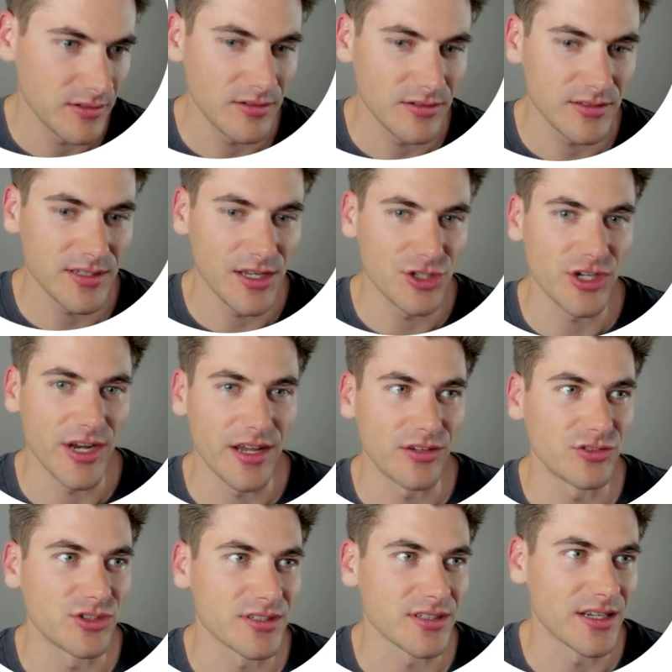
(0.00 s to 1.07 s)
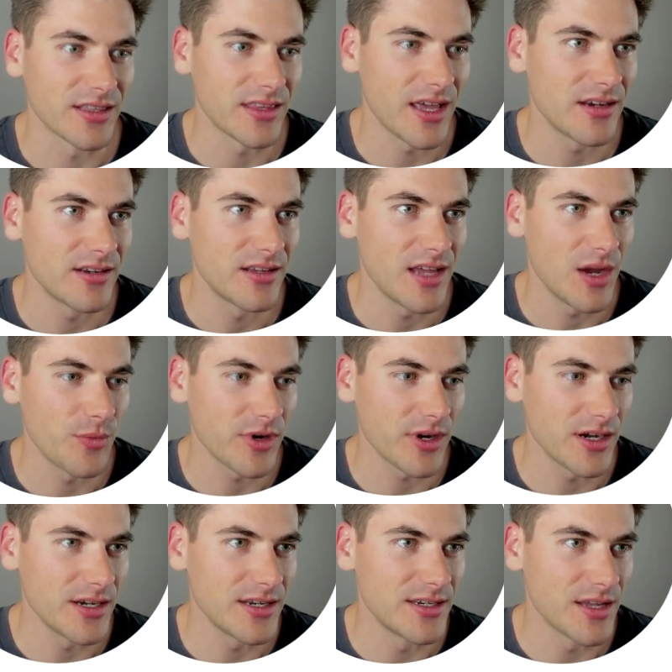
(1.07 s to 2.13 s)
say child just like that. And we're gonna
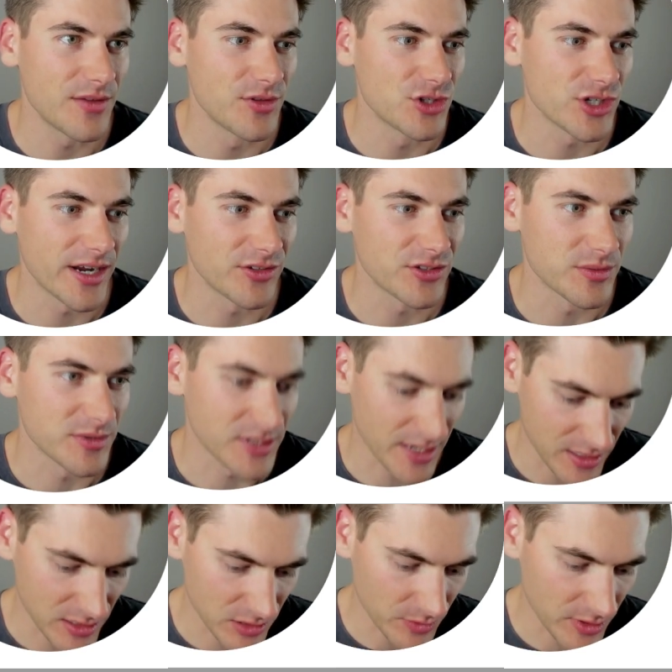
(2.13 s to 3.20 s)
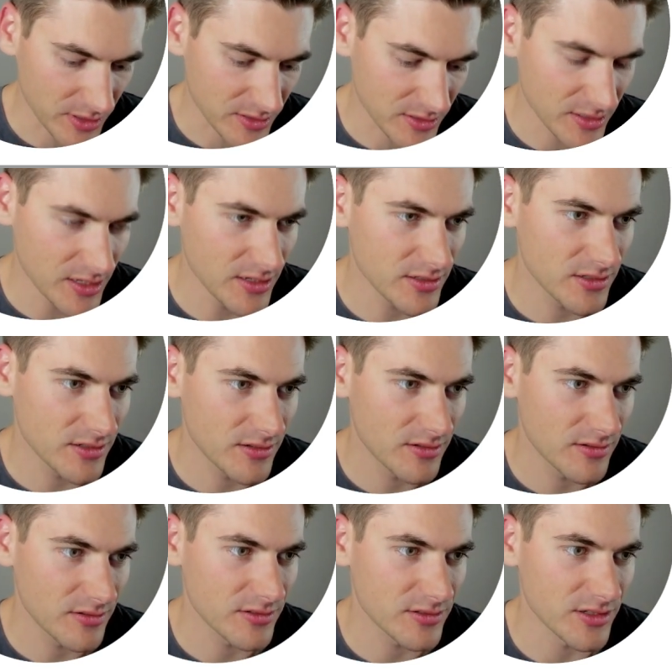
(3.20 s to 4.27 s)
need to give the child some size so we can see it.
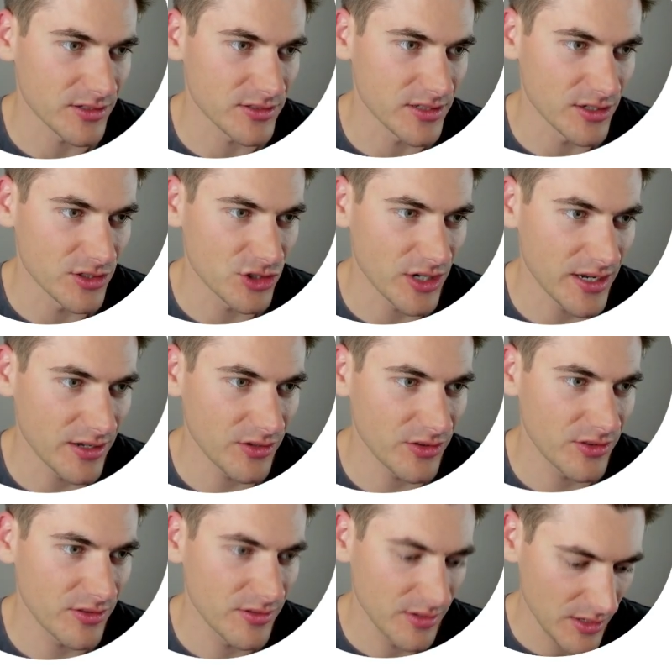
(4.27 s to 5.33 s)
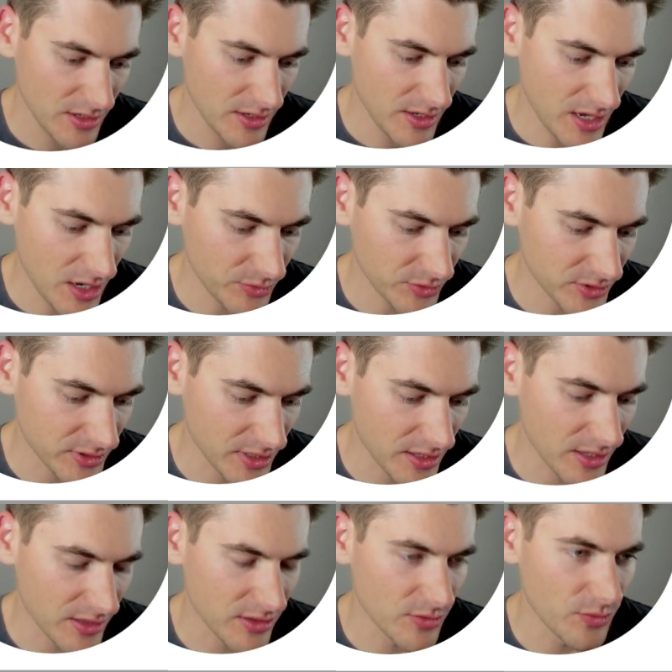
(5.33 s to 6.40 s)
So I'll say child, and we'll say
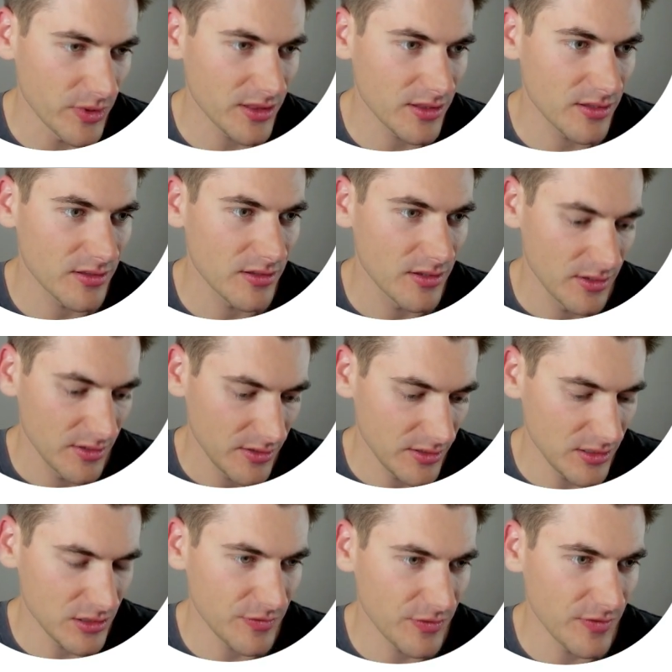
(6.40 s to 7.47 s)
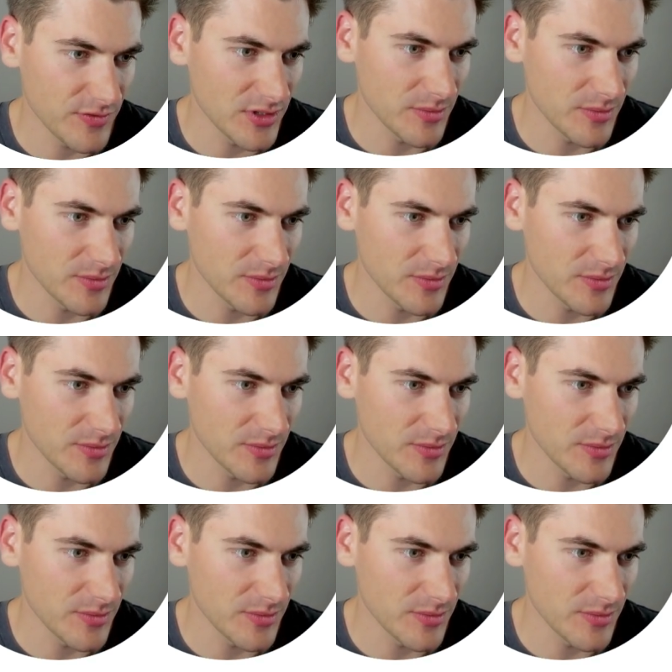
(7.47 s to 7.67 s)
that the width is 50